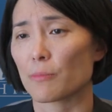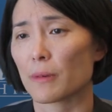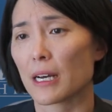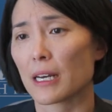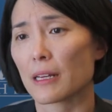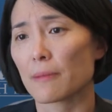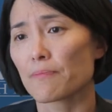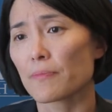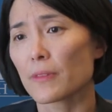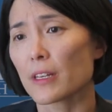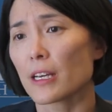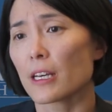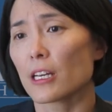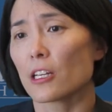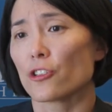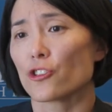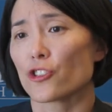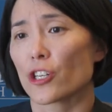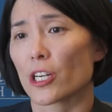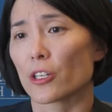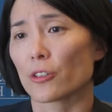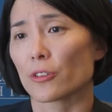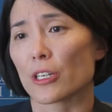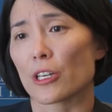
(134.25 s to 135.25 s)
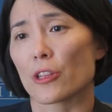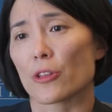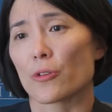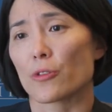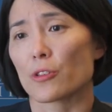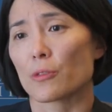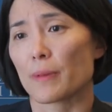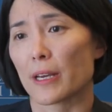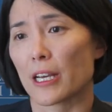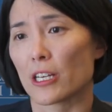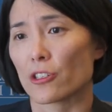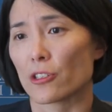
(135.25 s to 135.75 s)
but generally
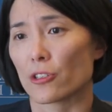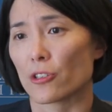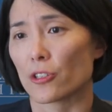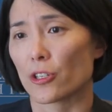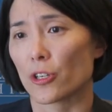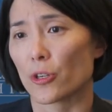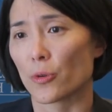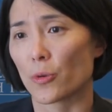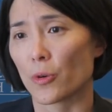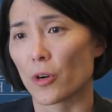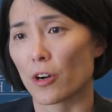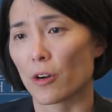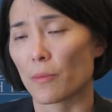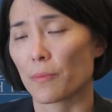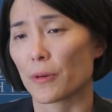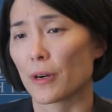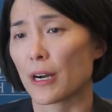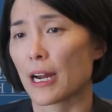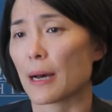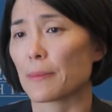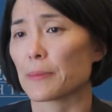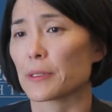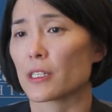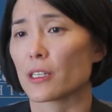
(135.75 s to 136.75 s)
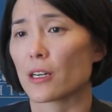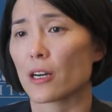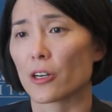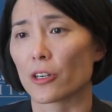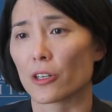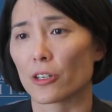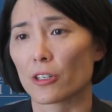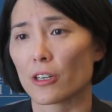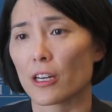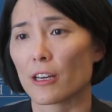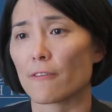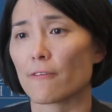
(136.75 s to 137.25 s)
those patients who are perhaps
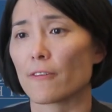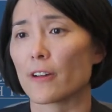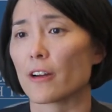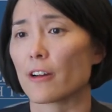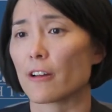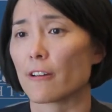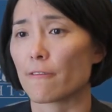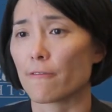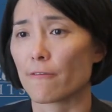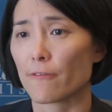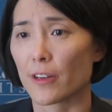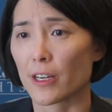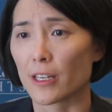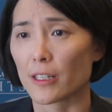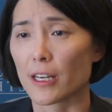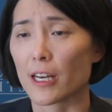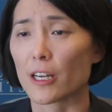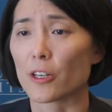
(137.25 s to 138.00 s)
younger and very fit